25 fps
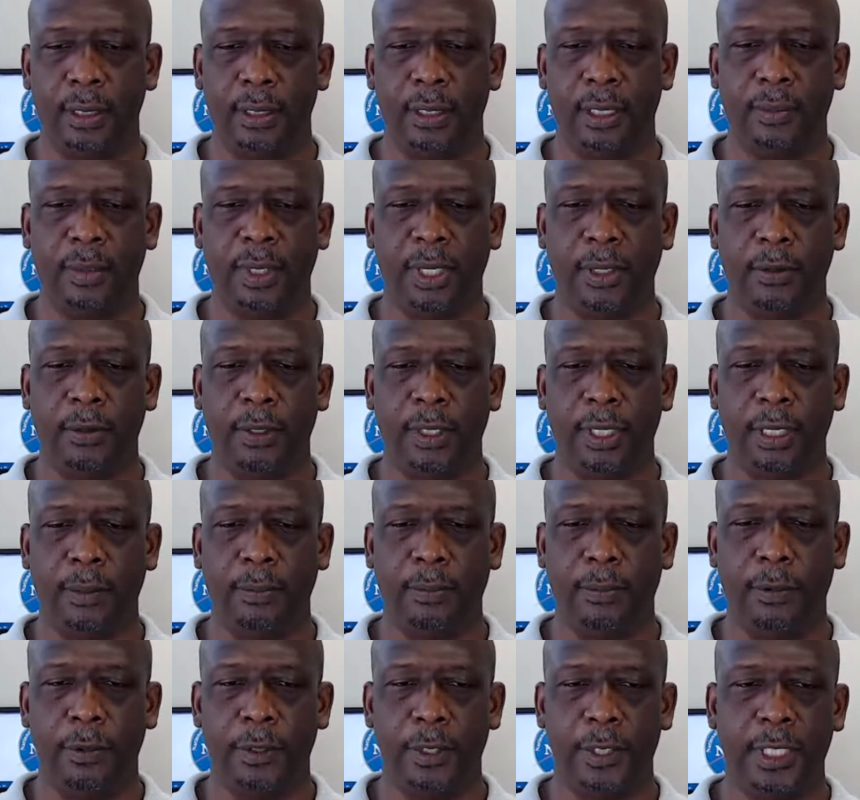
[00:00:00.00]
I'm going to go ahead
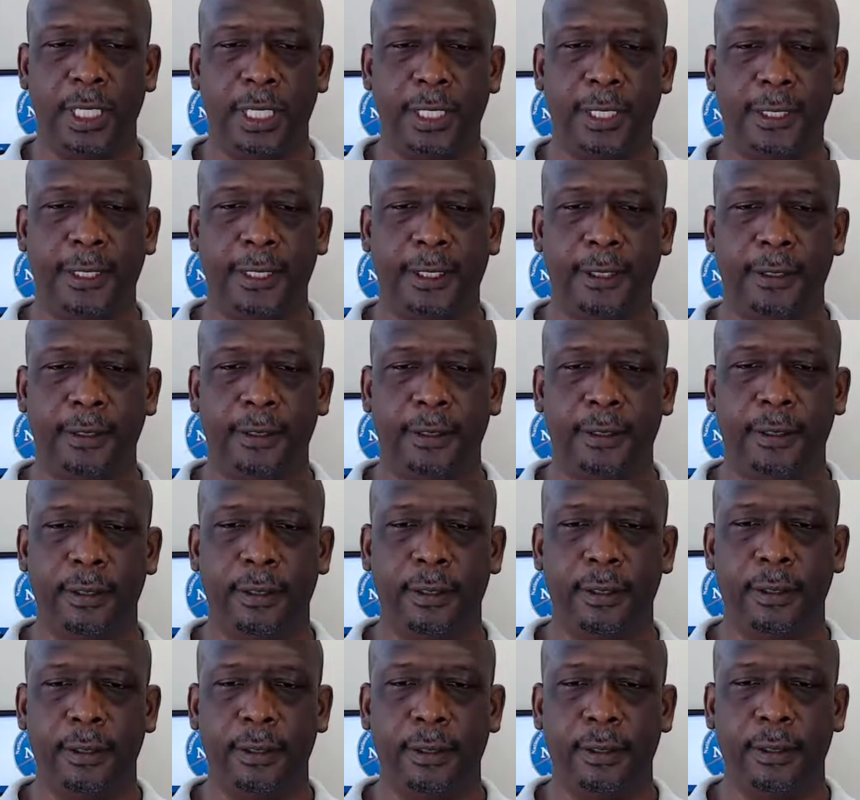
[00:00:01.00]
and post that there.
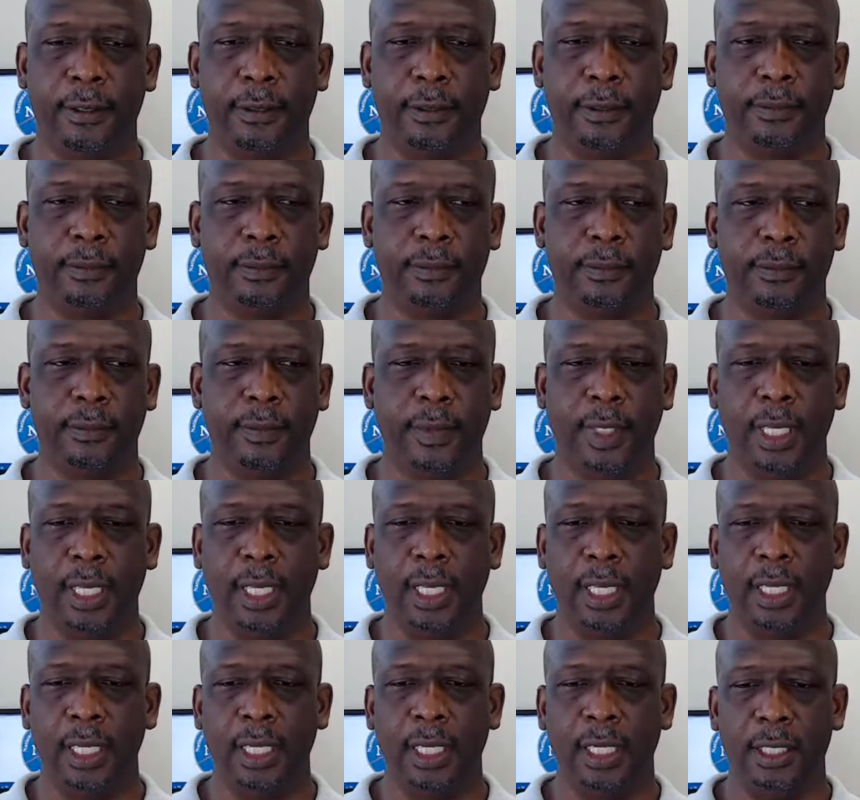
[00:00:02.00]

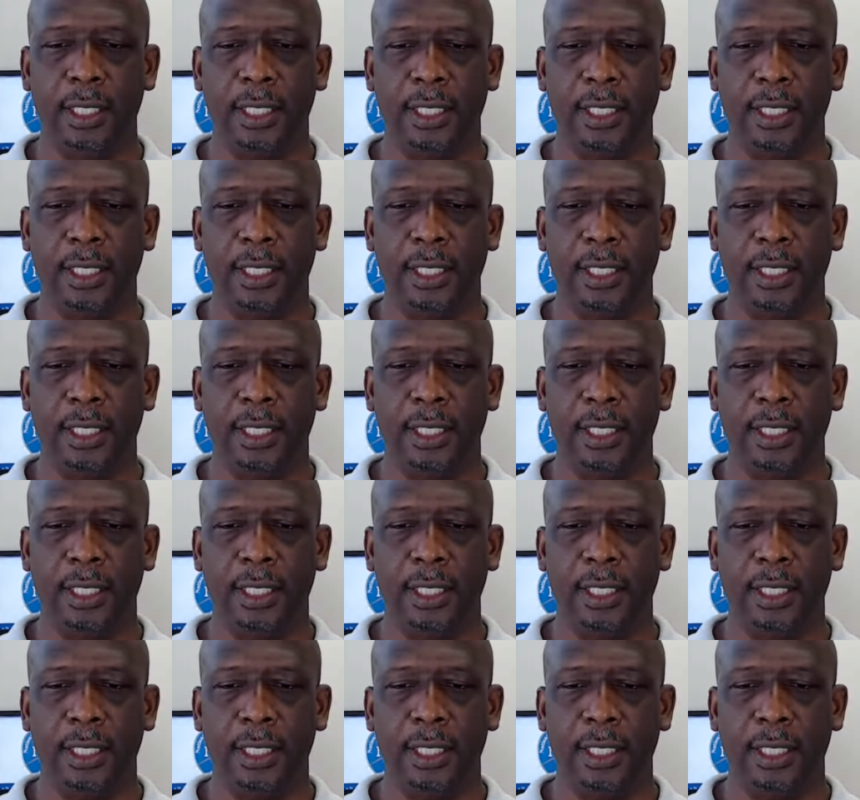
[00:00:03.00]
In